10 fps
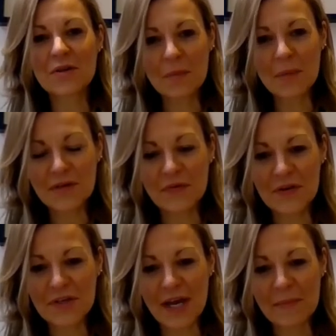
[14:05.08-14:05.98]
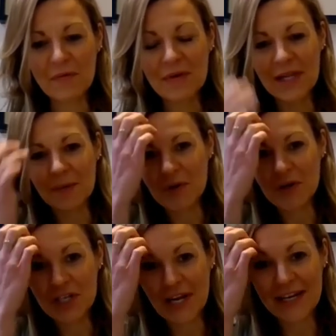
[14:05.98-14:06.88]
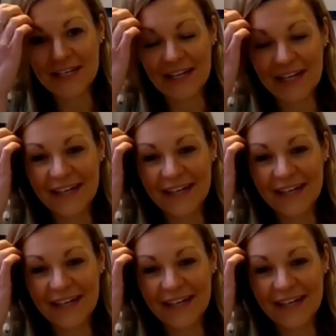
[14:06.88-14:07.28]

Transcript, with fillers: you so much for your time. I really appreciate it.